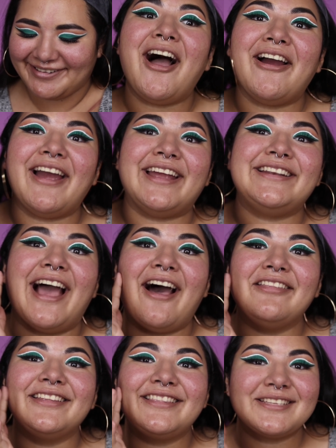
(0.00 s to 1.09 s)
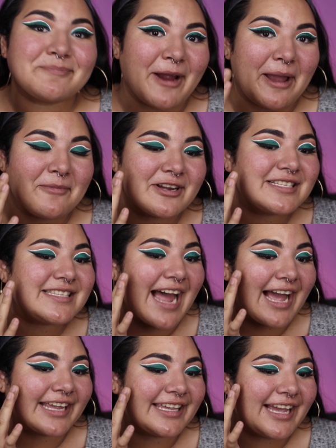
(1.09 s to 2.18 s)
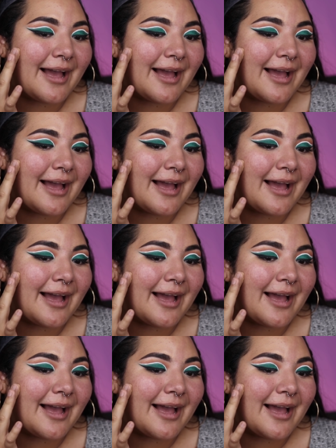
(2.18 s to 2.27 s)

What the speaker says: Alright, now that this primer is tacky,